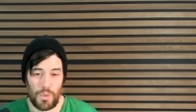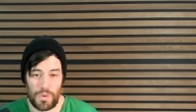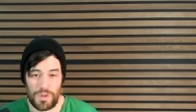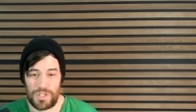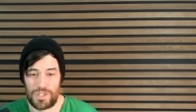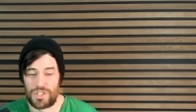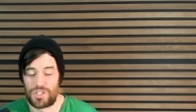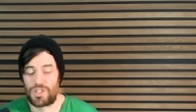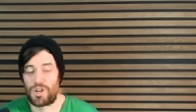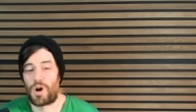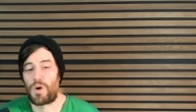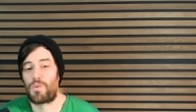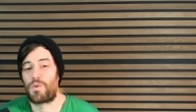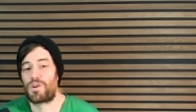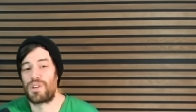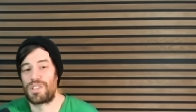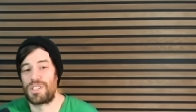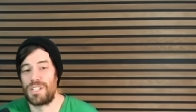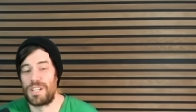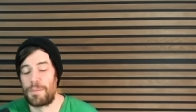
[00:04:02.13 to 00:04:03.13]
was Star
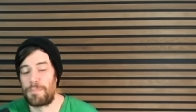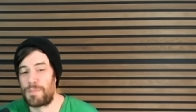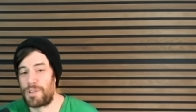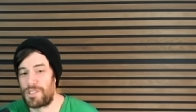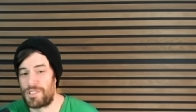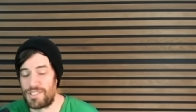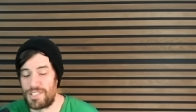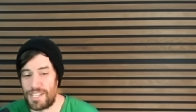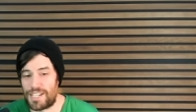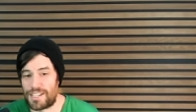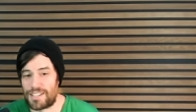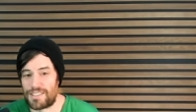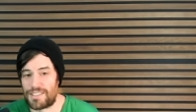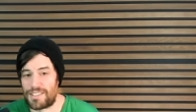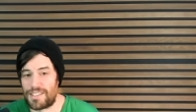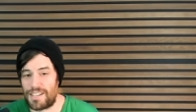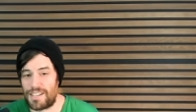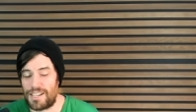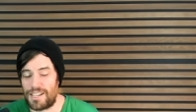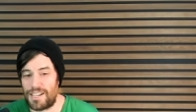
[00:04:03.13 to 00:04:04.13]
Wars number six.